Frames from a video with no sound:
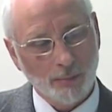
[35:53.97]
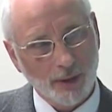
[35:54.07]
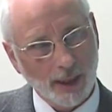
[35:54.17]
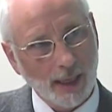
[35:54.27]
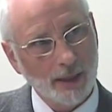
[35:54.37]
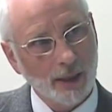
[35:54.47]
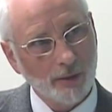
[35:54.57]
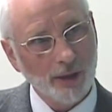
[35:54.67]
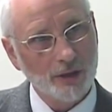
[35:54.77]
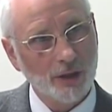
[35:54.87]
But the idea
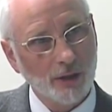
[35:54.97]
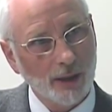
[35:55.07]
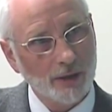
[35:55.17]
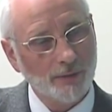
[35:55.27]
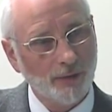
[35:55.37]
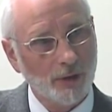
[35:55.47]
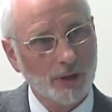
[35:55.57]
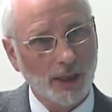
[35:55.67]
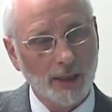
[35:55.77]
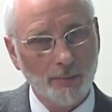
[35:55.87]
is that there's, for a
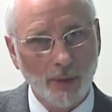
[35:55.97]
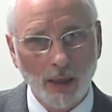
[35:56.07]
time,